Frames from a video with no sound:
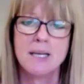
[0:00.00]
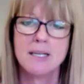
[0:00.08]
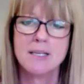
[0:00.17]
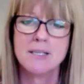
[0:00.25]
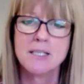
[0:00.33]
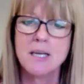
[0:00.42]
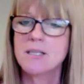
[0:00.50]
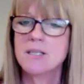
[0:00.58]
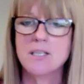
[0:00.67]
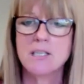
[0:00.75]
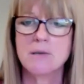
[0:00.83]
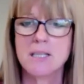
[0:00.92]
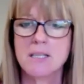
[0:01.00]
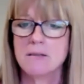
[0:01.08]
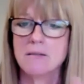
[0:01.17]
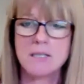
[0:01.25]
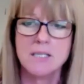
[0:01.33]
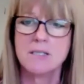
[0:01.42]
And I started
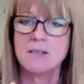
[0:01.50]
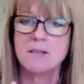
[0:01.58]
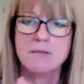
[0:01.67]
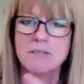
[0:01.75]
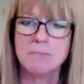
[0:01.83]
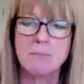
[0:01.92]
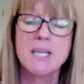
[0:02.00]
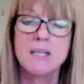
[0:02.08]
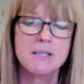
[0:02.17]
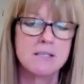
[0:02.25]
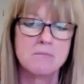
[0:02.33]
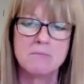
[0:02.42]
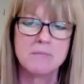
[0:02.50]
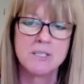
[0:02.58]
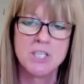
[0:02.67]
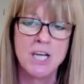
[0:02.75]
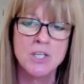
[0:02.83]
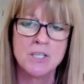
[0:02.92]
doing these, making some
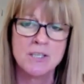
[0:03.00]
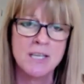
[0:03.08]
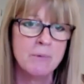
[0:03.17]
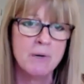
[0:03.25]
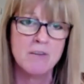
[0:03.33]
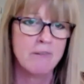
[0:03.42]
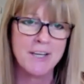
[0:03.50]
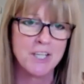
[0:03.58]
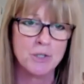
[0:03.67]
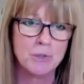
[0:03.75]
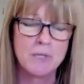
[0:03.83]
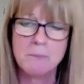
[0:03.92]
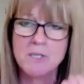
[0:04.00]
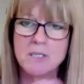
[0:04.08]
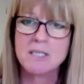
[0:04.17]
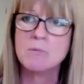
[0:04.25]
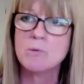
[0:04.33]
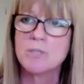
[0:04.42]
changes, and they weren't radical; they were
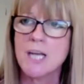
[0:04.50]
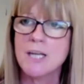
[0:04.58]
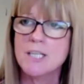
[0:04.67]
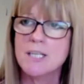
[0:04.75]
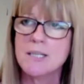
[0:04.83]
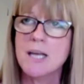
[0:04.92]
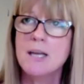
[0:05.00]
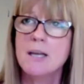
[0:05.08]
just small changes.